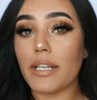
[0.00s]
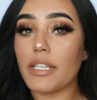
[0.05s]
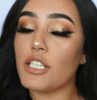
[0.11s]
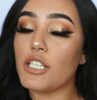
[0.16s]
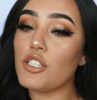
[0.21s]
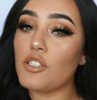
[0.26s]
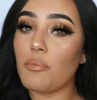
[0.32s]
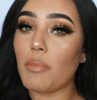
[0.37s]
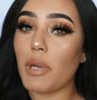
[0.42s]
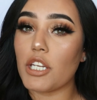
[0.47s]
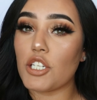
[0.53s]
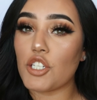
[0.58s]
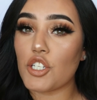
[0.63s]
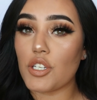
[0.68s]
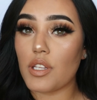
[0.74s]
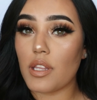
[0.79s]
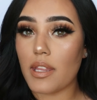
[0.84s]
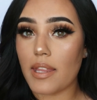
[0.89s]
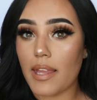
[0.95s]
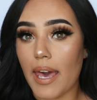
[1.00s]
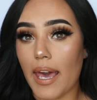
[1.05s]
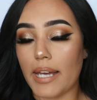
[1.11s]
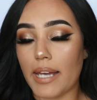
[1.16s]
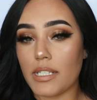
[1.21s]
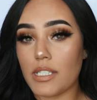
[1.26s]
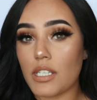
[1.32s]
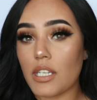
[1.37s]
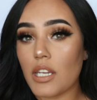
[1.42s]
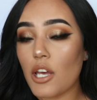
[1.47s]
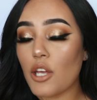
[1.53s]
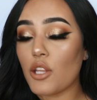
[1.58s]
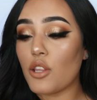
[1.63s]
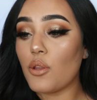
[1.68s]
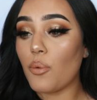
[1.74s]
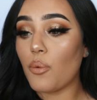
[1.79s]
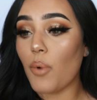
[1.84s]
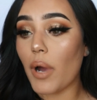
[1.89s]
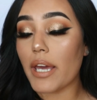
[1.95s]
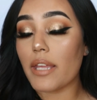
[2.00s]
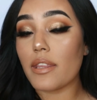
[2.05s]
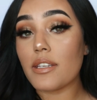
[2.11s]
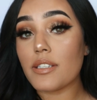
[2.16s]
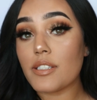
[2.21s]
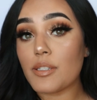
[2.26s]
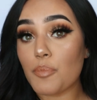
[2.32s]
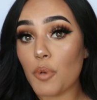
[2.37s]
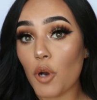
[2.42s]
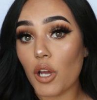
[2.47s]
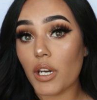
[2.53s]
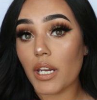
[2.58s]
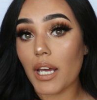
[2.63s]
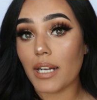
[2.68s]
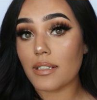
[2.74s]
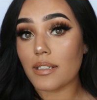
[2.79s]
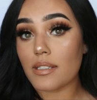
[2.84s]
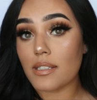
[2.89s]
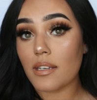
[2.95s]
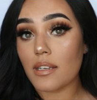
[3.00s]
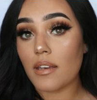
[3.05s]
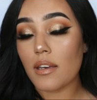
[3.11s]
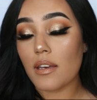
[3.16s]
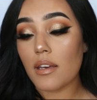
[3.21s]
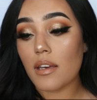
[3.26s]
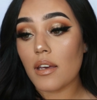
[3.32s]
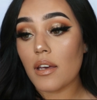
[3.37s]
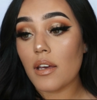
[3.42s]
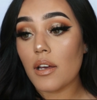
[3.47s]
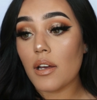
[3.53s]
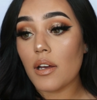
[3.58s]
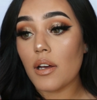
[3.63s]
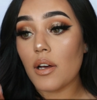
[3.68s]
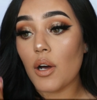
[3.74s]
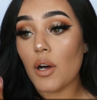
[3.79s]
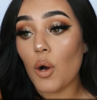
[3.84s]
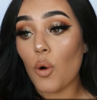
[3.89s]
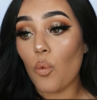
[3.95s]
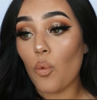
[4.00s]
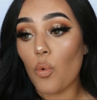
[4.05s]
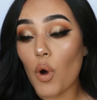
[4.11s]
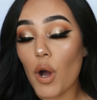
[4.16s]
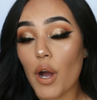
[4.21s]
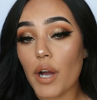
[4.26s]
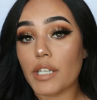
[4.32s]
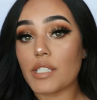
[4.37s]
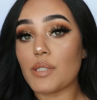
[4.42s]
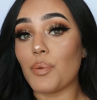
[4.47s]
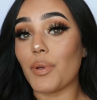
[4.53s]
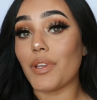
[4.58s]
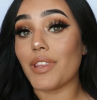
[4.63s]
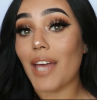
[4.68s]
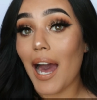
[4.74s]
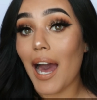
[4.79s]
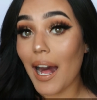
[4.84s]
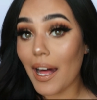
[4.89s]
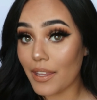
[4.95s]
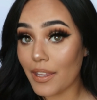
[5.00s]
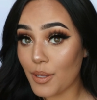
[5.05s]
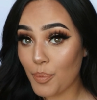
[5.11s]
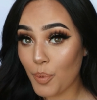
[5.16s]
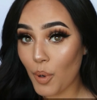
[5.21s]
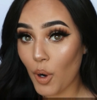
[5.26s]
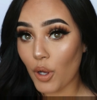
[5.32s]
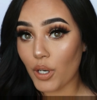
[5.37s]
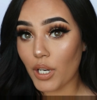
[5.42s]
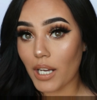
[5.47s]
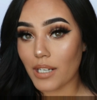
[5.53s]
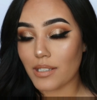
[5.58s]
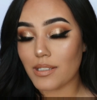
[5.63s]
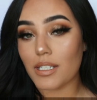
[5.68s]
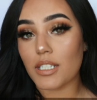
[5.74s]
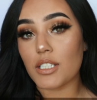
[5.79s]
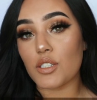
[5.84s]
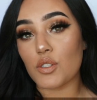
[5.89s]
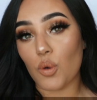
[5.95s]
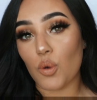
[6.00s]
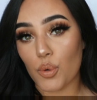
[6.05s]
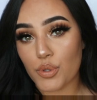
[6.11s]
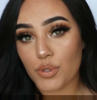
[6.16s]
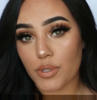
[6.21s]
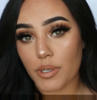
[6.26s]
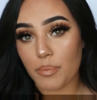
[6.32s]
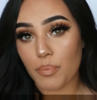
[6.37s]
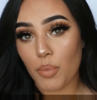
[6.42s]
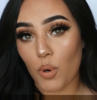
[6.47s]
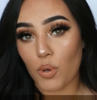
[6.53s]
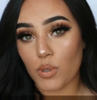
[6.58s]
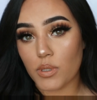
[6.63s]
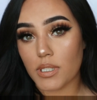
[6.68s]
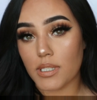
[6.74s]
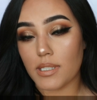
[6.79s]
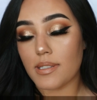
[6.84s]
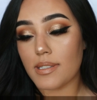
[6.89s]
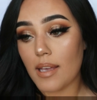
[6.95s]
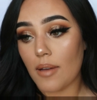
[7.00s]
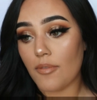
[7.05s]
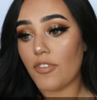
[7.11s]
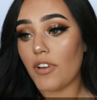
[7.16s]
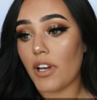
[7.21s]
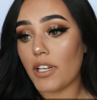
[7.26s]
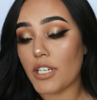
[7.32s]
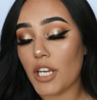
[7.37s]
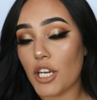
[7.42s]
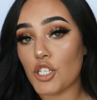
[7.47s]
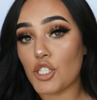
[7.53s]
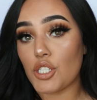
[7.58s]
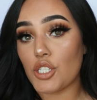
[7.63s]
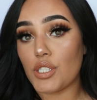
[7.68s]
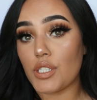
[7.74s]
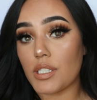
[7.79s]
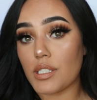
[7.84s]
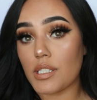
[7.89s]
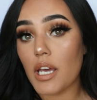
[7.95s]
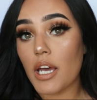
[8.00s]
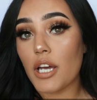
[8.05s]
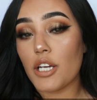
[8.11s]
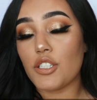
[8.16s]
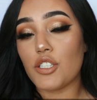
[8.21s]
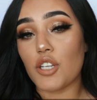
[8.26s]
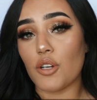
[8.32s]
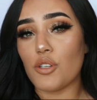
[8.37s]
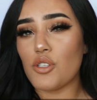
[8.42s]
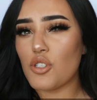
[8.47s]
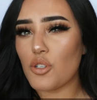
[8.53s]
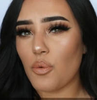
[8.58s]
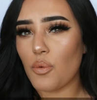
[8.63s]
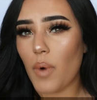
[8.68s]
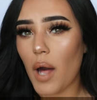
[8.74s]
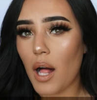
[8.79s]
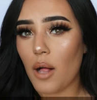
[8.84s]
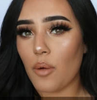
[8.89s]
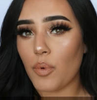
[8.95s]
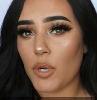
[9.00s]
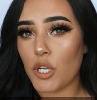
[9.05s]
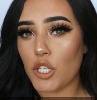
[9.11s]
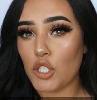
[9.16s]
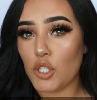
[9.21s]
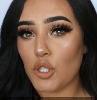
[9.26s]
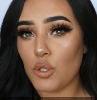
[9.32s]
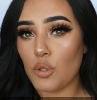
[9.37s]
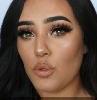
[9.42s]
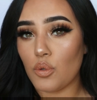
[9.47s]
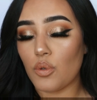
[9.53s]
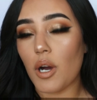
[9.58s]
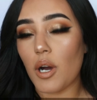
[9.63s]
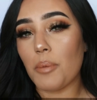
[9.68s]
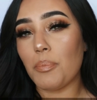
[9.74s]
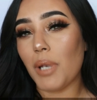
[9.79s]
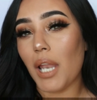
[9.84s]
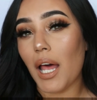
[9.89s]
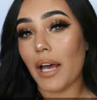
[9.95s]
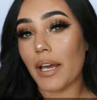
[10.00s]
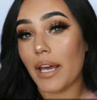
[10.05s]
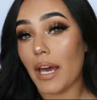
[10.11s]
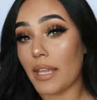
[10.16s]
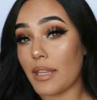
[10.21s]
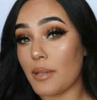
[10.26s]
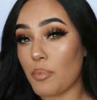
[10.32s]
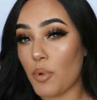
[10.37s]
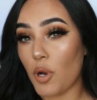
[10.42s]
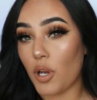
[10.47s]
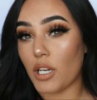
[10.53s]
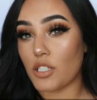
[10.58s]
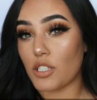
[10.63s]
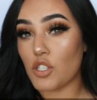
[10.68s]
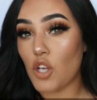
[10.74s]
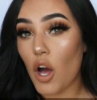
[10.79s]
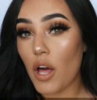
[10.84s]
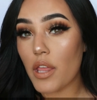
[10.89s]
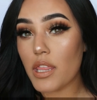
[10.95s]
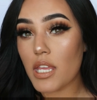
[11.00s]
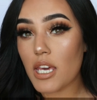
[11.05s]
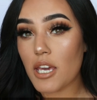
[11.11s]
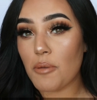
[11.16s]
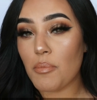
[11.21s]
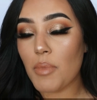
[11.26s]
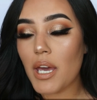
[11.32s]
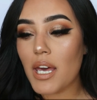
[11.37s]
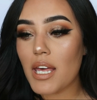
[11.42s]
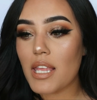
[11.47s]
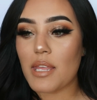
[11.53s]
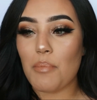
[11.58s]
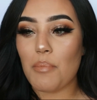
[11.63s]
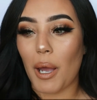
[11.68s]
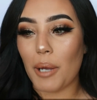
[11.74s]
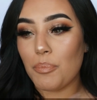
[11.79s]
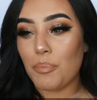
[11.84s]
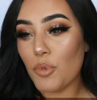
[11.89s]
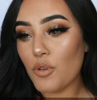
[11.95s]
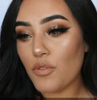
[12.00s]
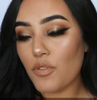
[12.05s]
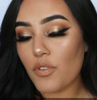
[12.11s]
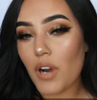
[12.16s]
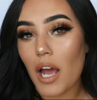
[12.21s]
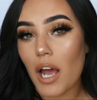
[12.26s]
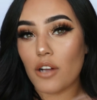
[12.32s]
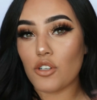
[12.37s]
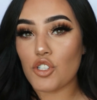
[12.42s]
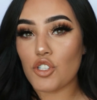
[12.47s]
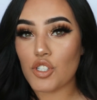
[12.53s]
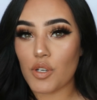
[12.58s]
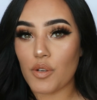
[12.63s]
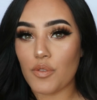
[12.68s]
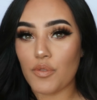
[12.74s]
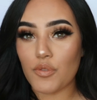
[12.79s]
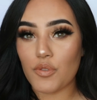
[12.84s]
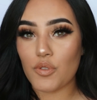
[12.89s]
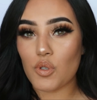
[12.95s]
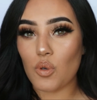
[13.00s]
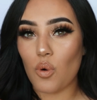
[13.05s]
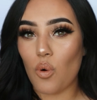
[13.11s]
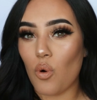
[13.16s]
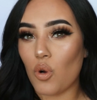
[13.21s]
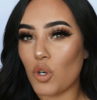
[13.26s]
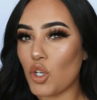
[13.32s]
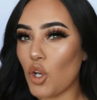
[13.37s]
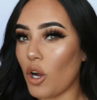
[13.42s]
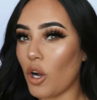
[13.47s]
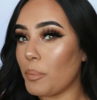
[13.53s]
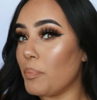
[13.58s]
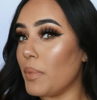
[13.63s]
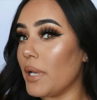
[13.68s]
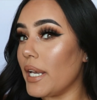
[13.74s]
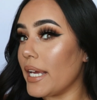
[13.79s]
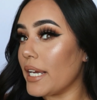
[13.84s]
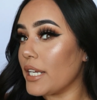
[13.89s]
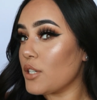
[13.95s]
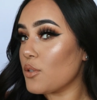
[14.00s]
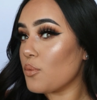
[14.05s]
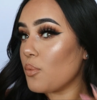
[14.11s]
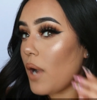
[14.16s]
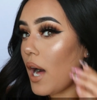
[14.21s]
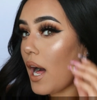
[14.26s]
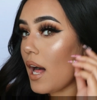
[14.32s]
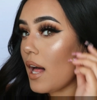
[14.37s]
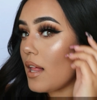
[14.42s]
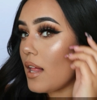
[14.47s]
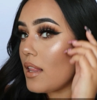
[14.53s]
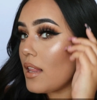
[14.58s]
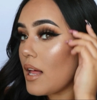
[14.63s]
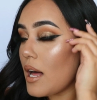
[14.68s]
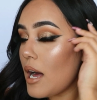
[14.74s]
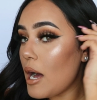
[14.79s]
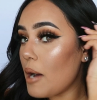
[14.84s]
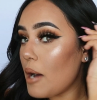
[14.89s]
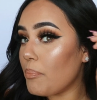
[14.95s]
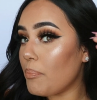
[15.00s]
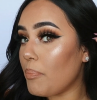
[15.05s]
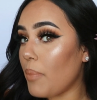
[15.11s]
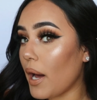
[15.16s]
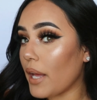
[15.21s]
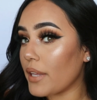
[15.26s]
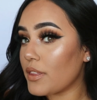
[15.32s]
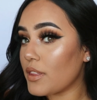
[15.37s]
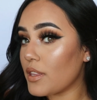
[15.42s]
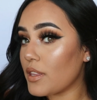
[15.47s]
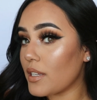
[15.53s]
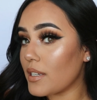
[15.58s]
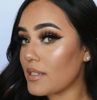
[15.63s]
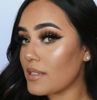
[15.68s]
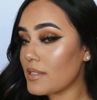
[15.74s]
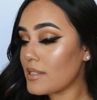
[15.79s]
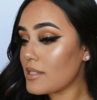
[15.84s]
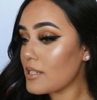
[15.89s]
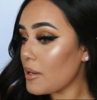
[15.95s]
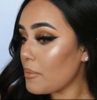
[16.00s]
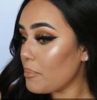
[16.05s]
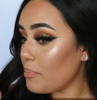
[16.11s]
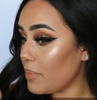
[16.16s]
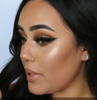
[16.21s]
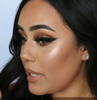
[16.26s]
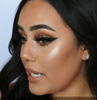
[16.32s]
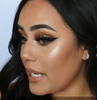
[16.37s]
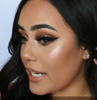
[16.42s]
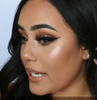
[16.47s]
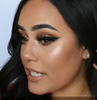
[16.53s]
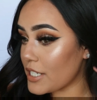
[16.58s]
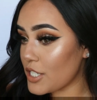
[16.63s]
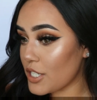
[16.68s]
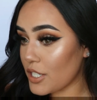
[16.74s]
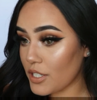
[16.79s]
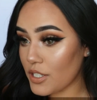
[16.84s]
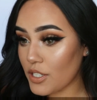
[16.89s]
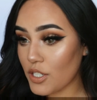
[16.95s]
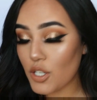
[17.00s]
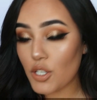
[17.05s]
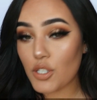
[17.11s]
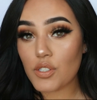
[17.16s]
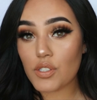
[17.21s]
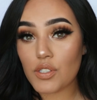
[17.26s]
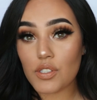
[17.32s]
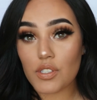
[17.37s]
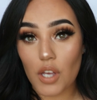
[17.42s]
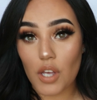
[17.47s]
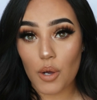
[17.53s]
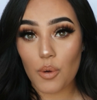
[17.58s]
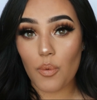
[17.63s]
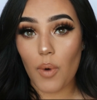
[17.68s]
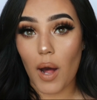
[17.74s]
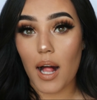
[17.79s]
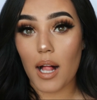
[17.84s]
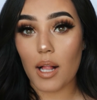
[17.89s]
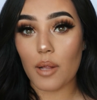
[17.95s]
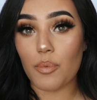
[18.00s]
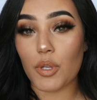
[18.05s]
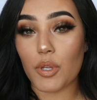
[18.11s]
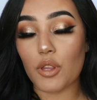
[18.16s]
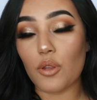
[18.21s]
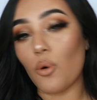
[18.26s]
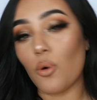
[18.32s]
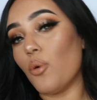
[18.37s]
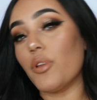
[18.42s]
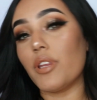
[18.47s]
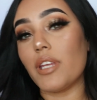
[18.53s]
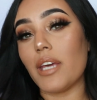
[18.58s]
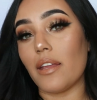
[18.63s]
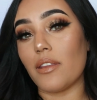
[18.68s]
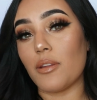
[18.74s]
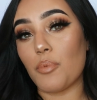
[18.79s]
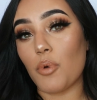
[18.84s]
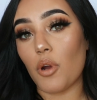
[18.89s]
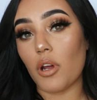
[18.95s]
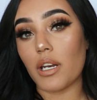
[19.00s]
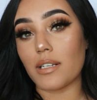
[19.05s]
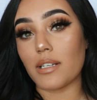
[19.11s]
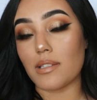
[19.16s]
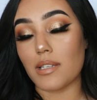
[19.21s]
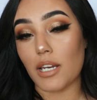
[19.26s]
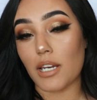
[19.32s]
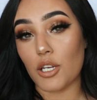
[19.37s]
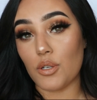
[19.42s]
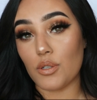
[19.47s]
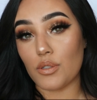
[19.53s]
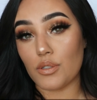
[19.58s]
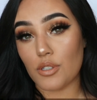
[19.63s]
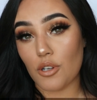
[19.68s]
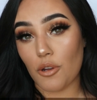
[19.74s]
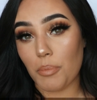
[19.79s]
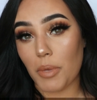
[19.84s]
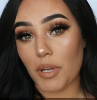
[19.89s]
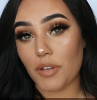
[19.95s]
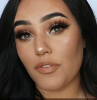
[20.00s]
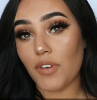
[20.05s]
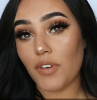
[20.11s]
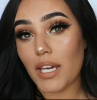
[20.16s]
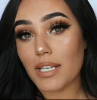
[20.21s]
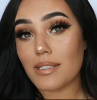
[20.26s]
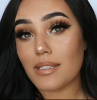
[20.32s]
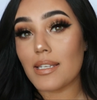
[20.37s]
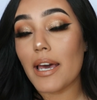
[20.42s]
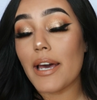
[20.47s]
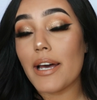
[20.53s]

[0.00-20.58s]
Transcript: I need to mention that the way this product works with other products is also important. Some foundations don't do well when you apply other products on them. They might move around, shift, or not blend well, but this blended so well with all the other products that I used on my face.